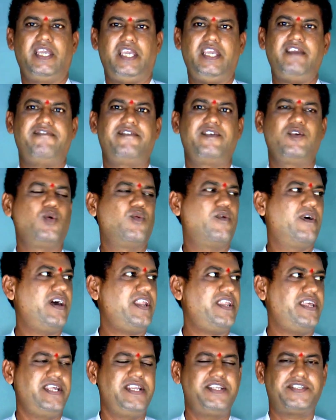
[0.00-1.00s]
if you
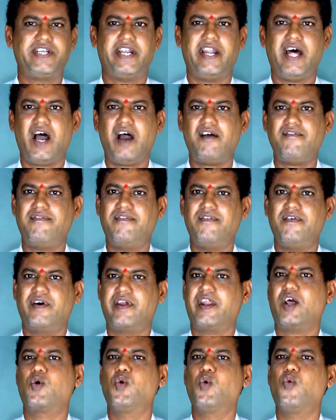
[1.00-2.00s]
were instead of
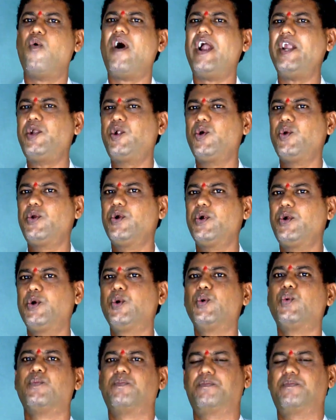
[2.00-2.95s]
Raghu, what do you do?